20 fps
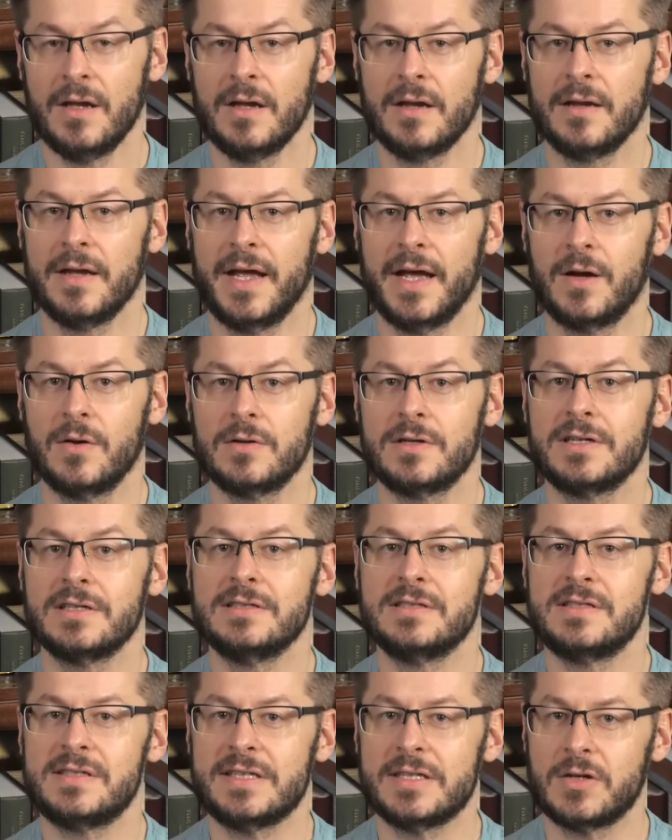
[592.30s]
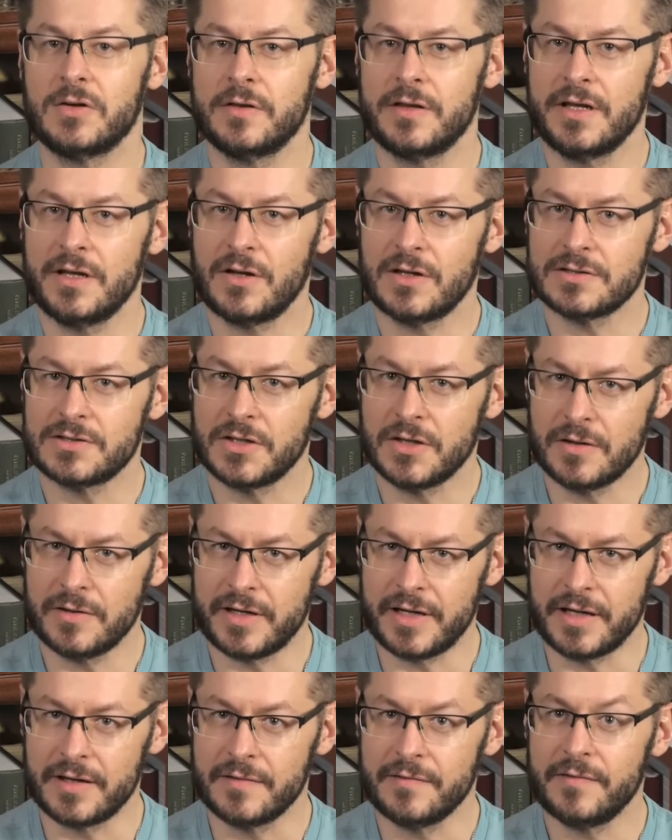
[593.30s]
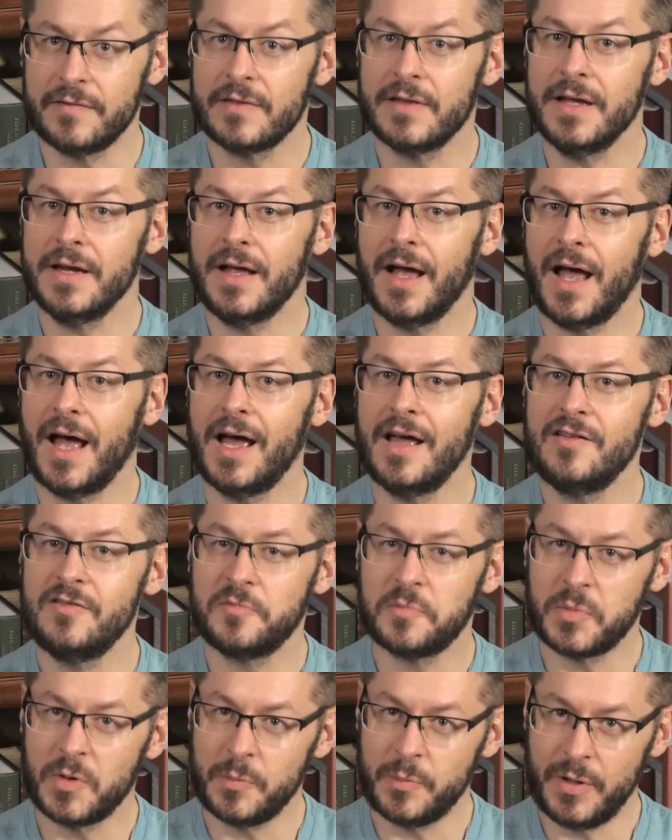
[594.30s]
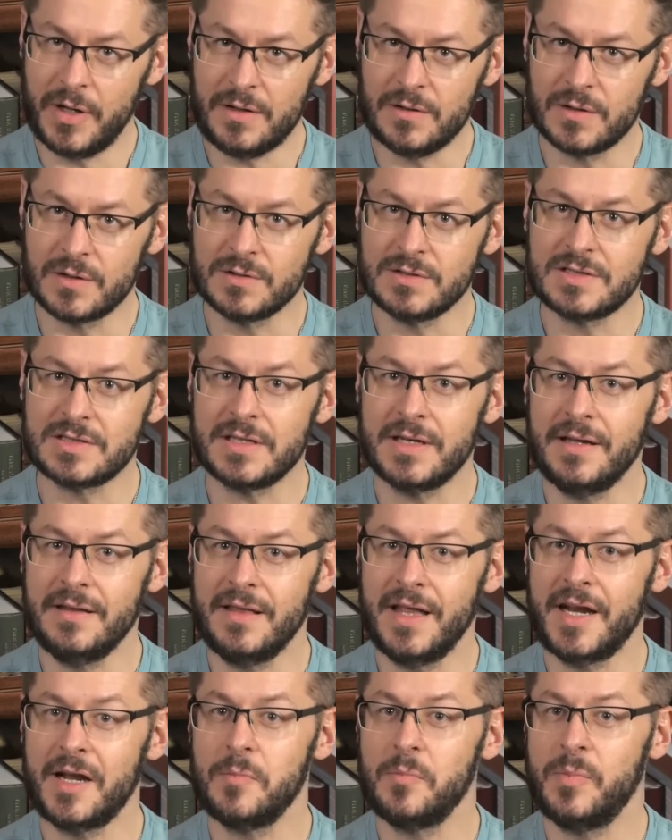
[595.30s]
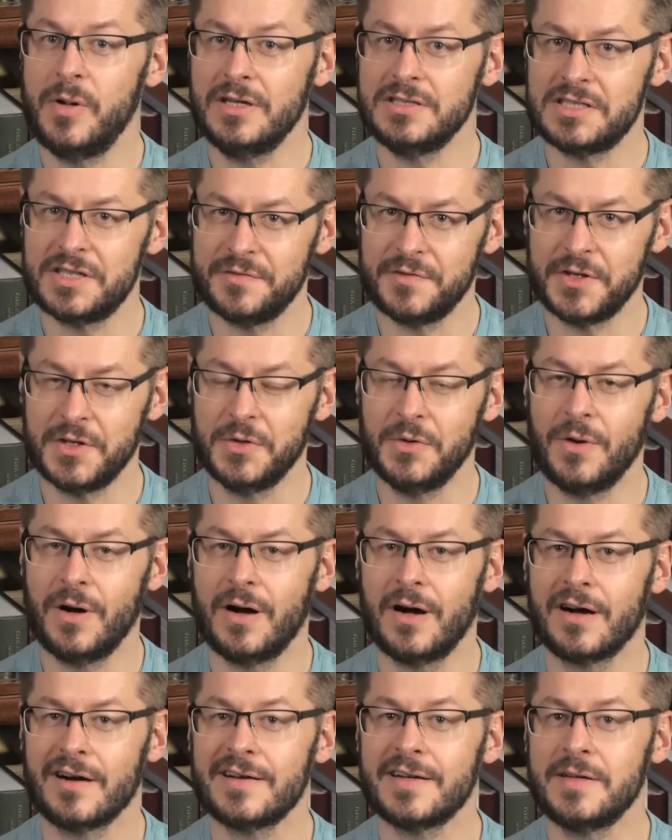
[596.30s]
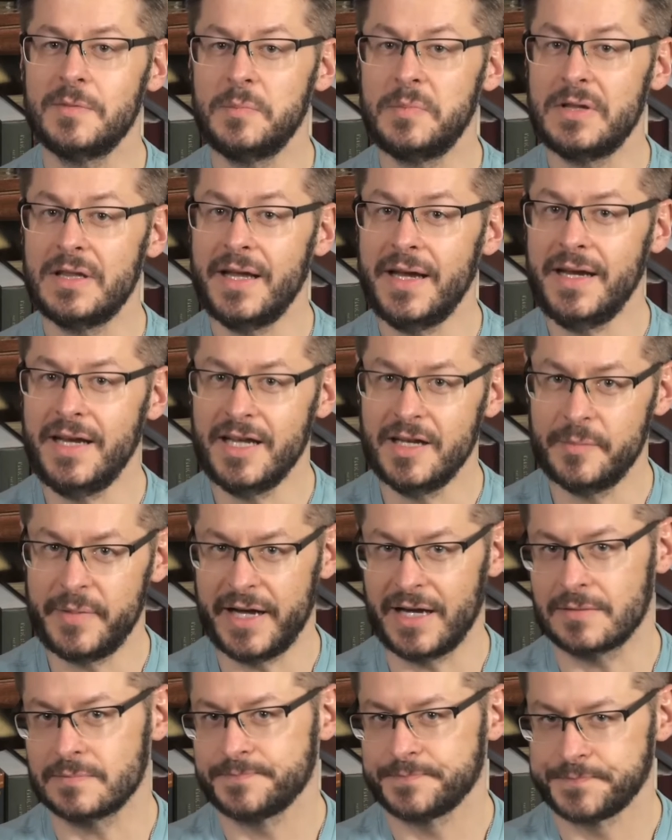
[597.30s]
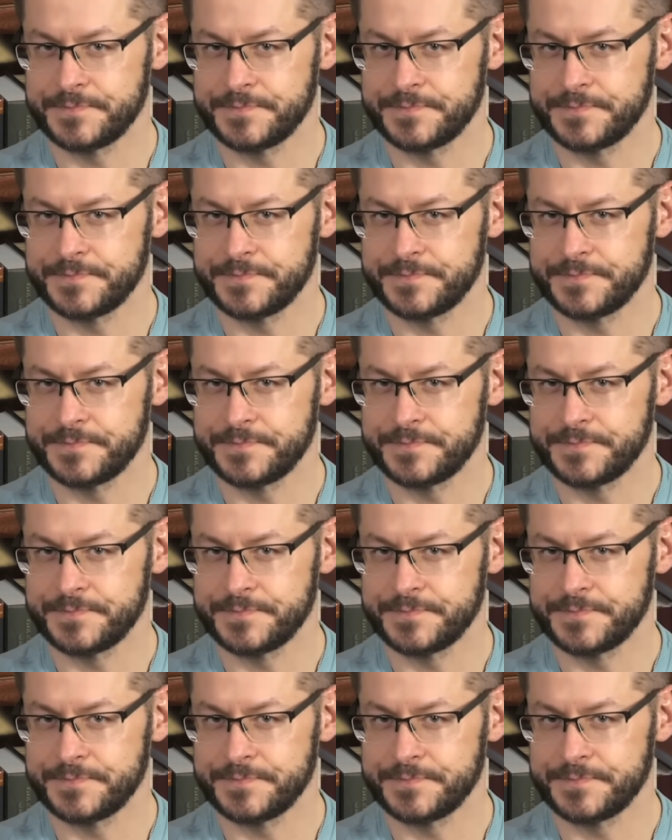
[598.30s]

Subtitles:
Now, consider the alternative that I've proposed and that a bunch of you are complaining about.